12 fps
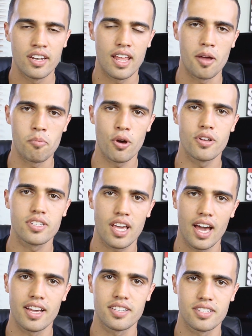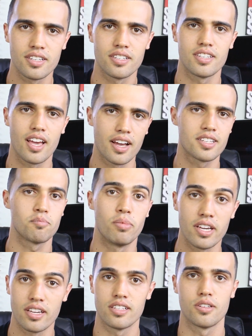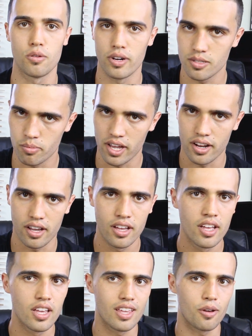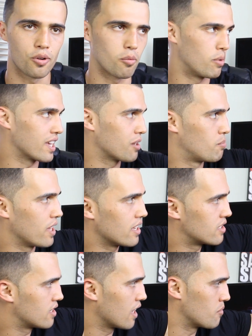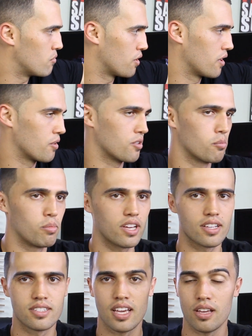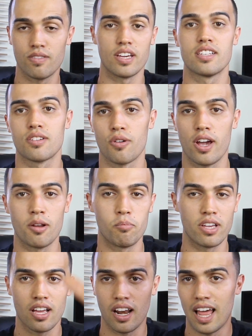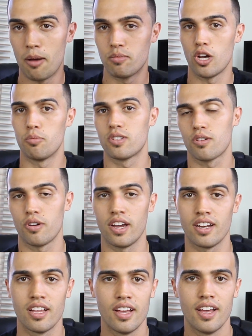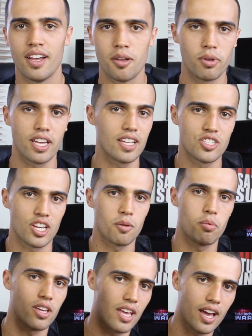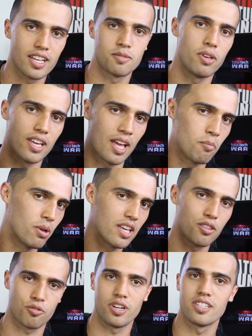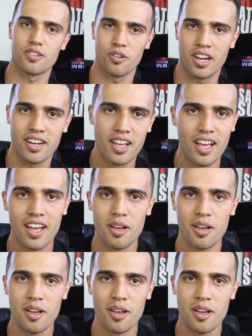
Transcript: Now, in most cases, yes, big is always better. You want a bigger PC monitor, you want a bigger TV screen, bigger laptop screen, bigger GPS, bigger MP3 screen.